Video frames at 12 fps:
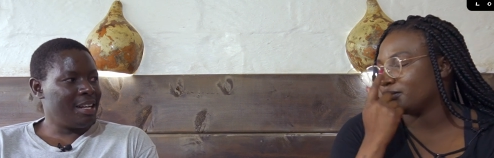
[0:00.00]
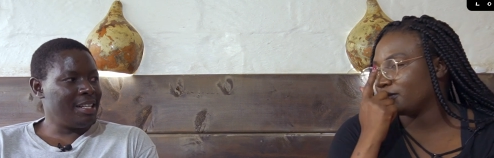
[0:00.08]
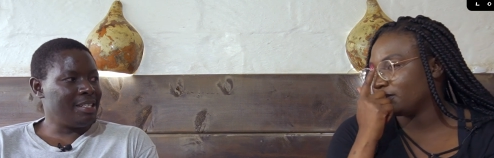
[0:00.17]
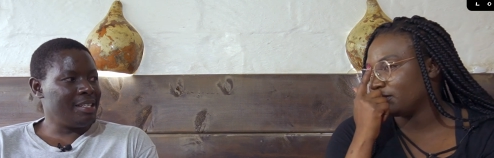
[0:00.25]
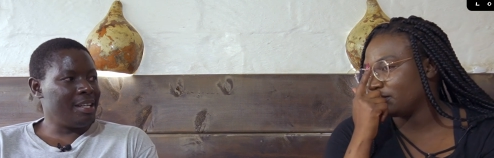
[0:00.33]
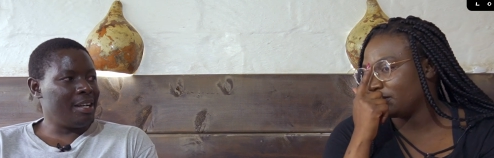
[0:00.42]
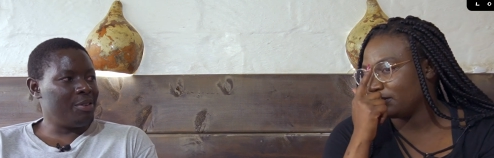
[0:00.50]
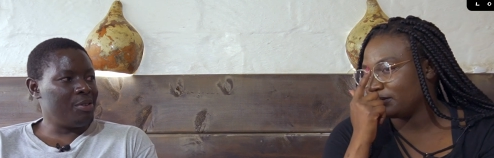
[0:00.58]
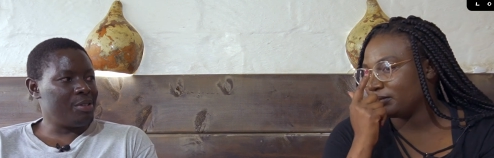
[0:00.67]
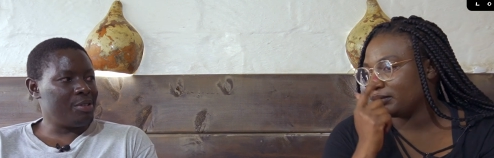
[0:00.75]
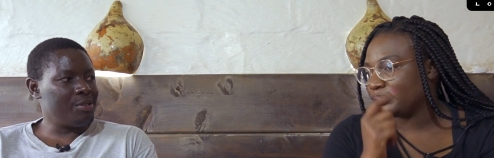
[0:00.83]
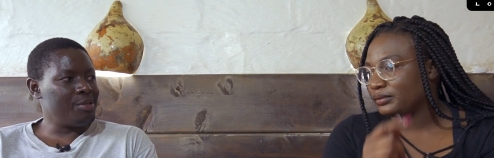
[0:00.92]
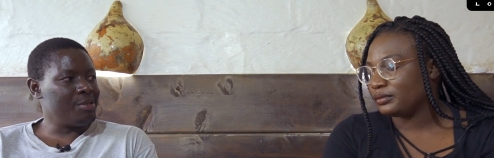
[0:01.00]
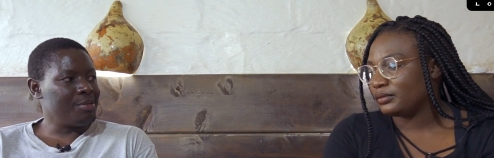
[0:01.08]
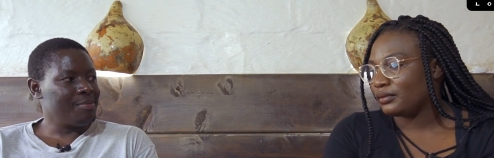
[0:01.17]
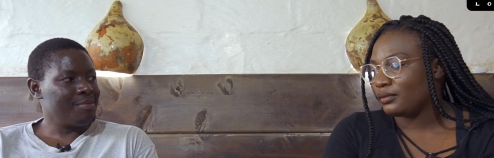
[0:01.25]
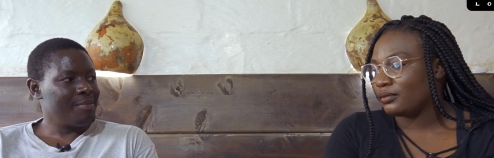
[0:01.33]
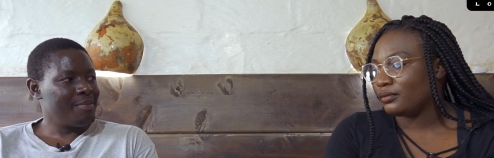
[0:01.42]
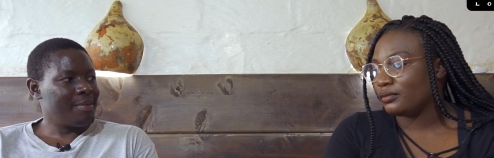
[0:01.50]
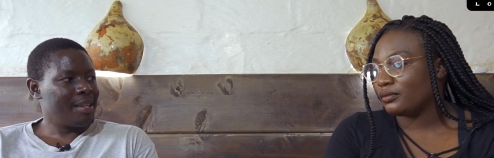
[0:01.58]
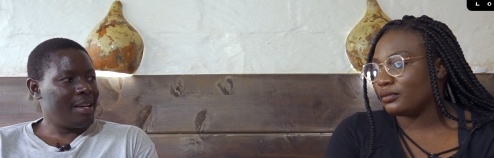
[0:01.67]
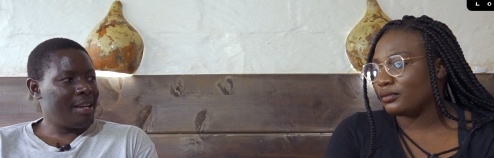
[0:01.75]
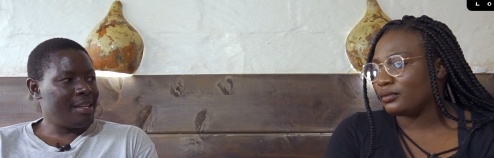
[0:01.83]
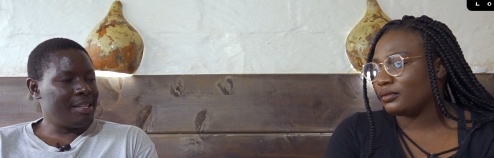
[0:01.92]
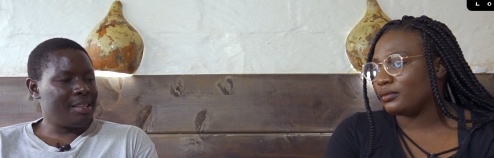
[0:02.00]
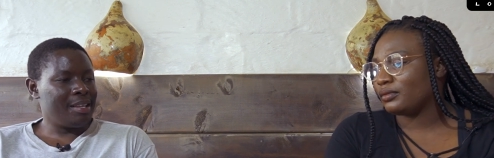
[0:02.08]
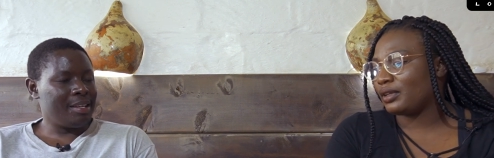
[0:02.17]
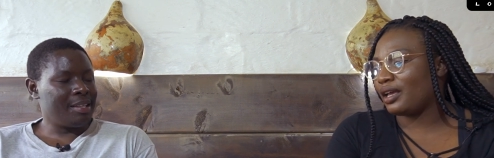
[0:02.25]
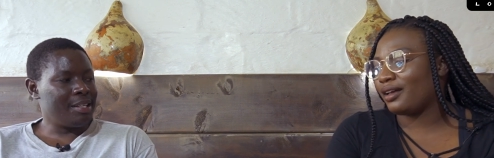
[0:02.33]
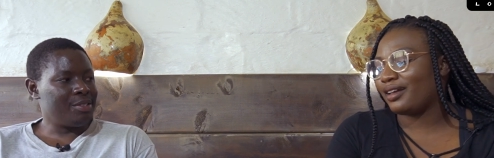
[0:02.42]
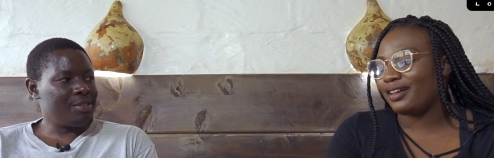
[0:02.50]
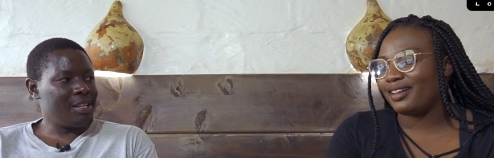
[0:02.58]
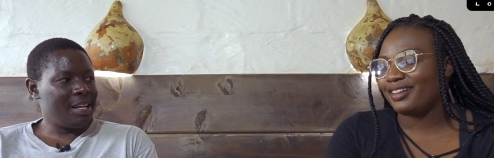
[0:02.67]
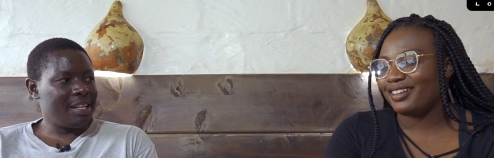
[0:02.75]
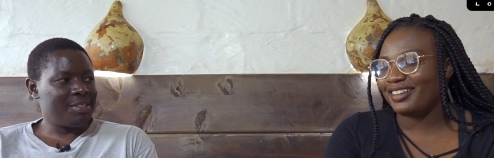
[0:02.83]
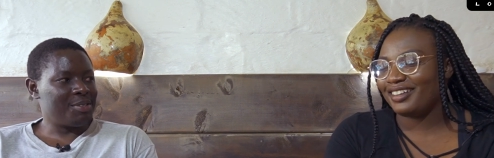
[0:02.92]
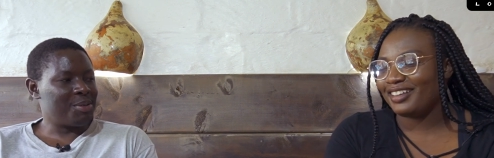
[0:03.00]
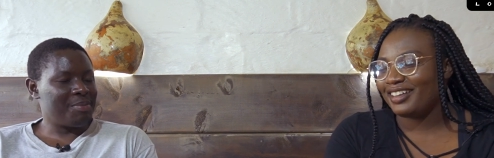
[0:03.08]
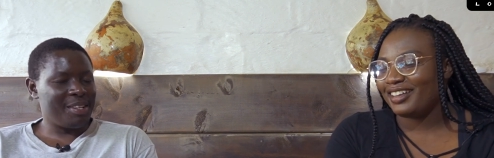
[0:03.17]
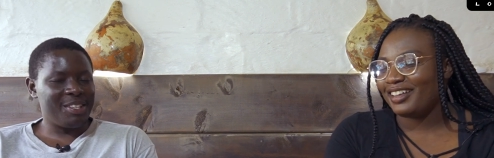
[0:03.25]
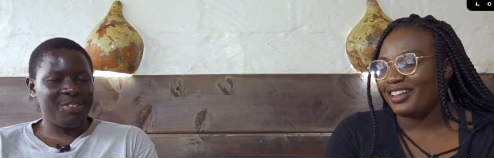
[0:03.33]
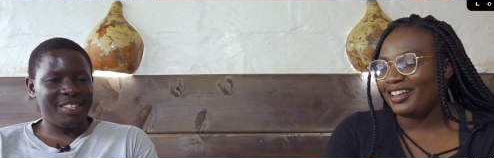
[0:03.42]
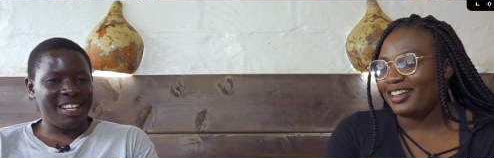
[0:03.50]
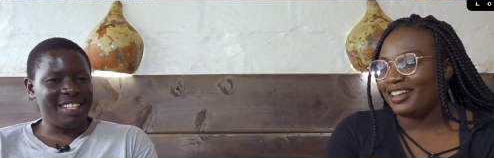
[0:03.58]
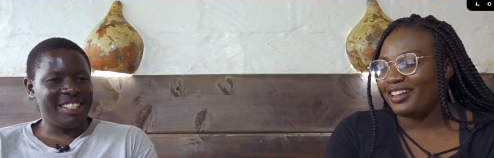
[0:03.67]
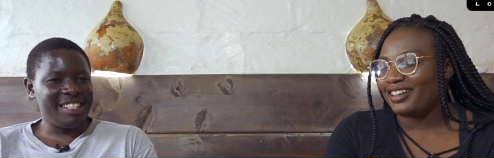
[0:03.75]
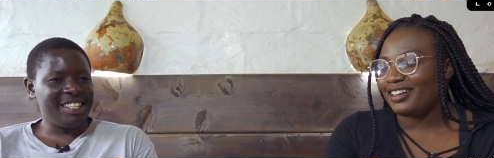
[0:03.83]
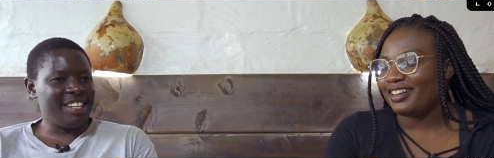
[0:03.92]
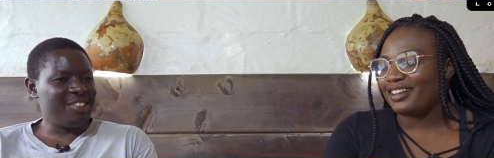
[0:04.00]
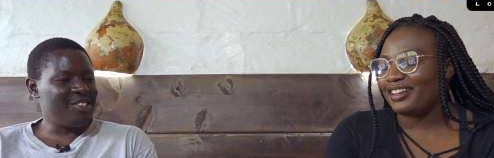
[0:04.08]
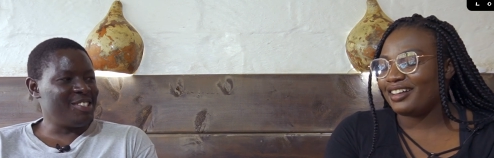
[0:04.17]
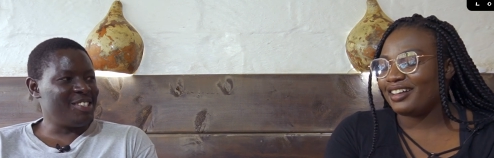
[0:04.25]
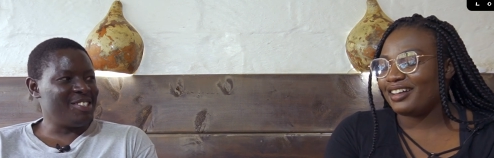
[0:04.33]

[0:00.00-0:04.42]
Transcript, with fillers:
Speaker 1: 19 year old you Anything that you'd like to speak to 19 year old?